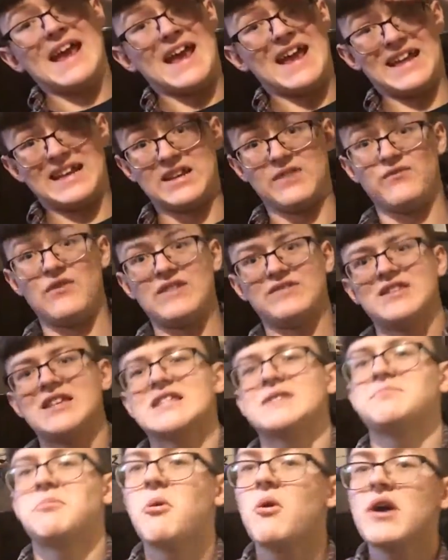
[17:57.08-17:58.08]
And if at
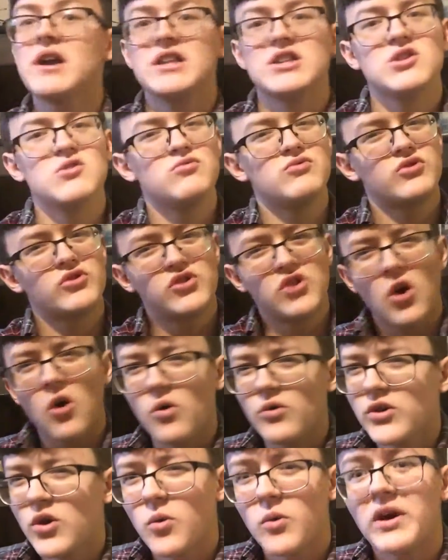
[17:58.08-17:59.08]
this point you
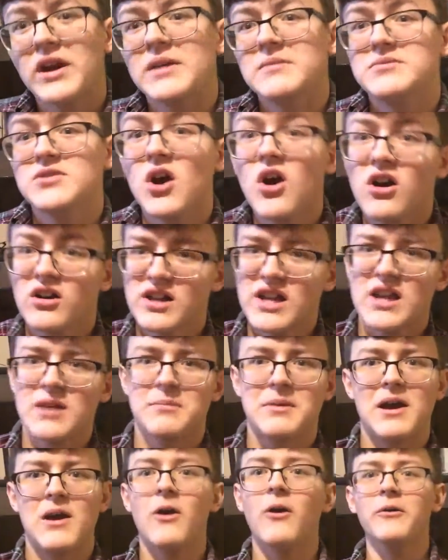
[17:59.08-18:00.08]
don't know what I'm talking
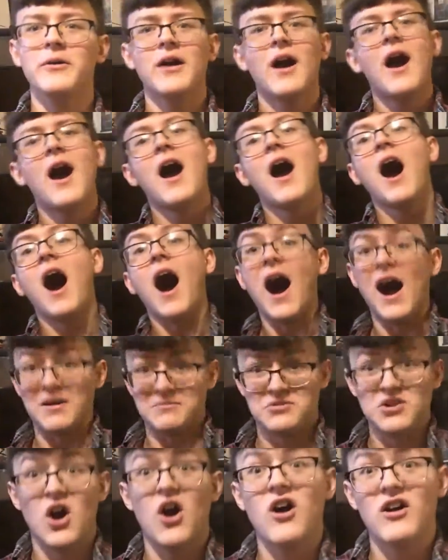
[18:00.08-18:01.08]
about
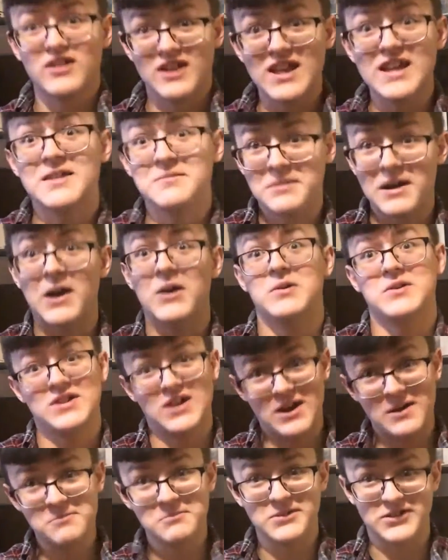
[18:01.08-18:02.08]

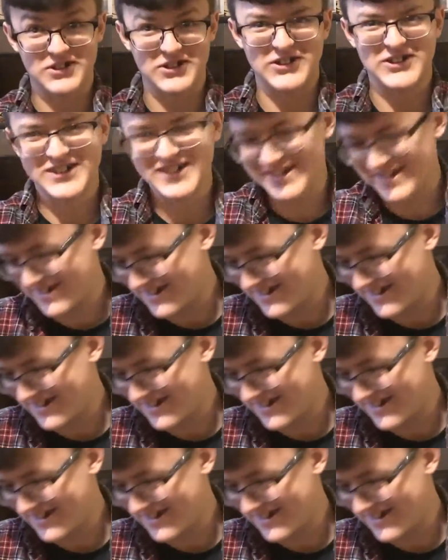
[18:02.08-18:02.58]
Tumblr.